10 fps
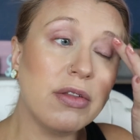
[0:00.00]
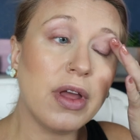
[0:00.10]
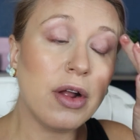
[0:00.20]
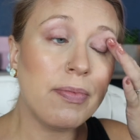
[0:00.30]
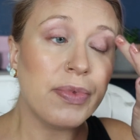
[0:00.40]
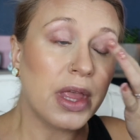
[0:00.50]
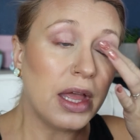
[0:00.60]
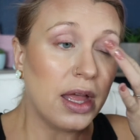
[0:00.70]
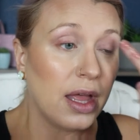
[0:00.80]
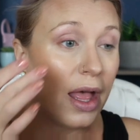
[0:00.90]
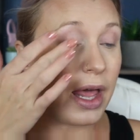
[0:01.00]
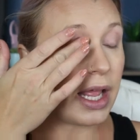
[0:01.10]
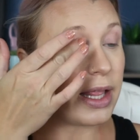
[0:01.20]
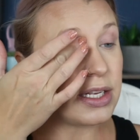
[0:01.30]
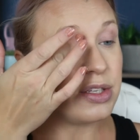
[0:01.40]
there. And I
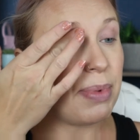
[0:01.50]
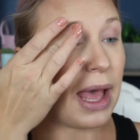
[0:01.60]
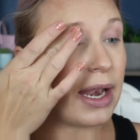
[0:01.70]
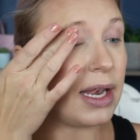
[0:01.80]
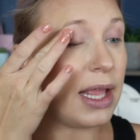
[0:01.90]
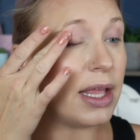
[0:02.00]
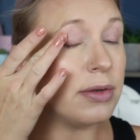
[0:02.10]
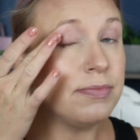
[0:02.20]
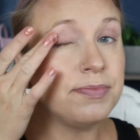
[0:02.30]
like to pat it in.